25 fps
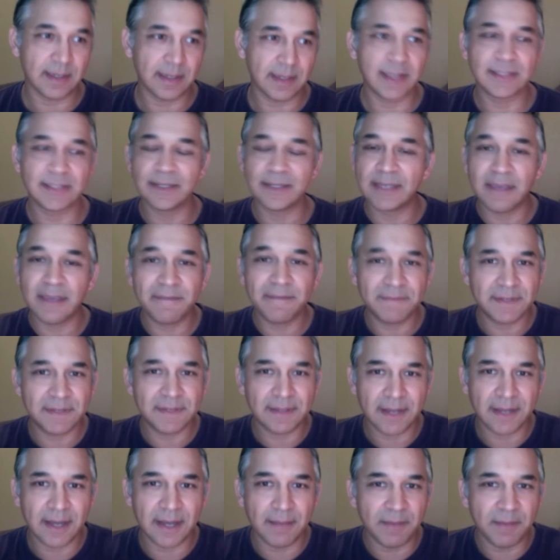a gift.
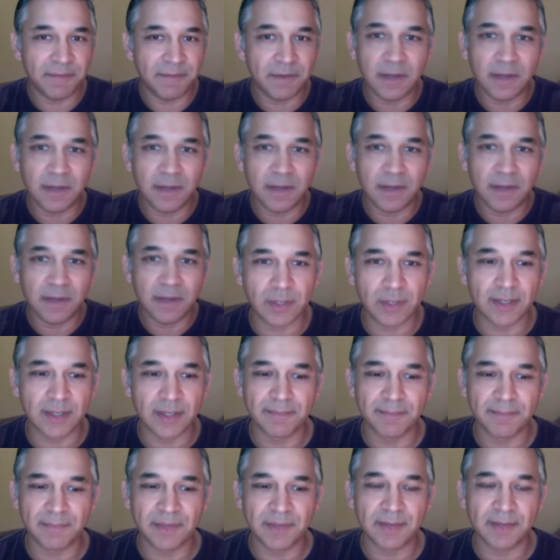If you guys want
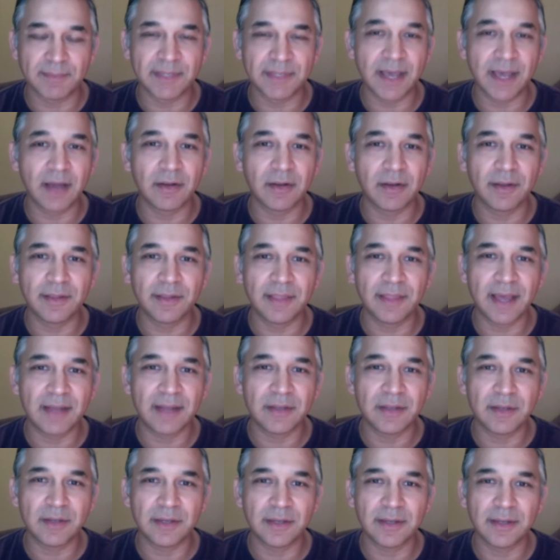to download
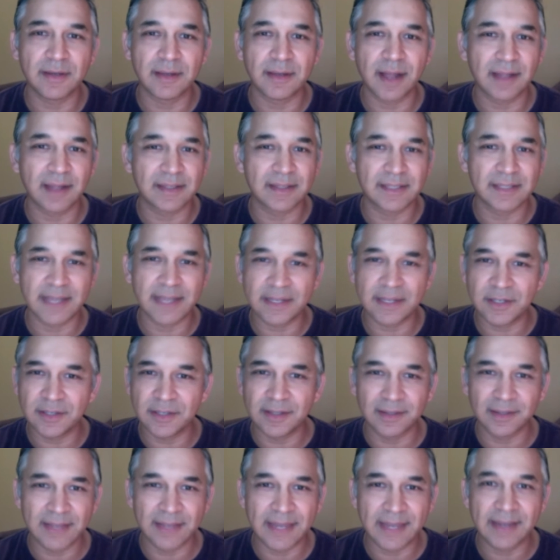that, I'll send you
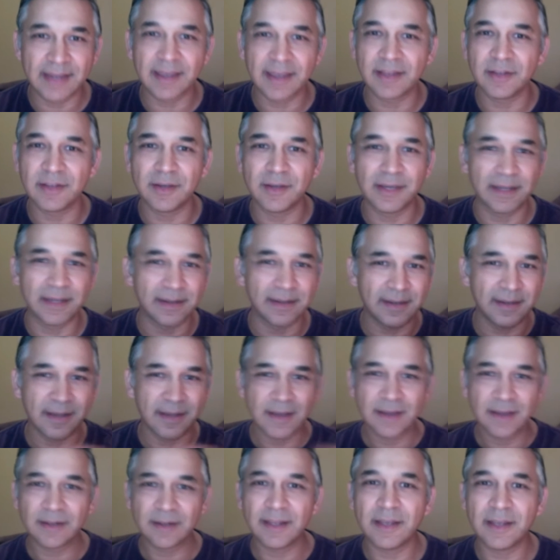the link and you can
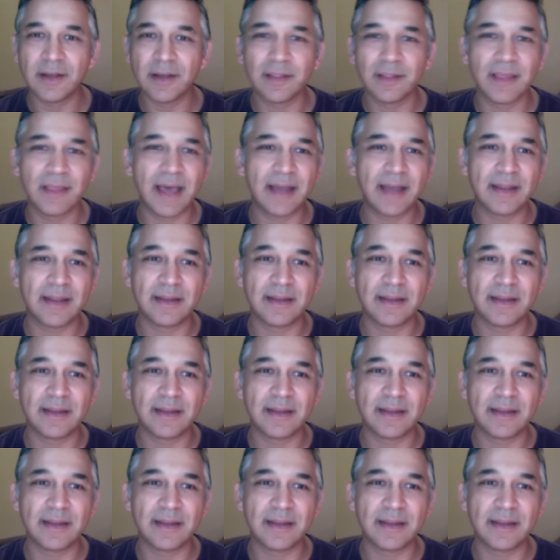click on that.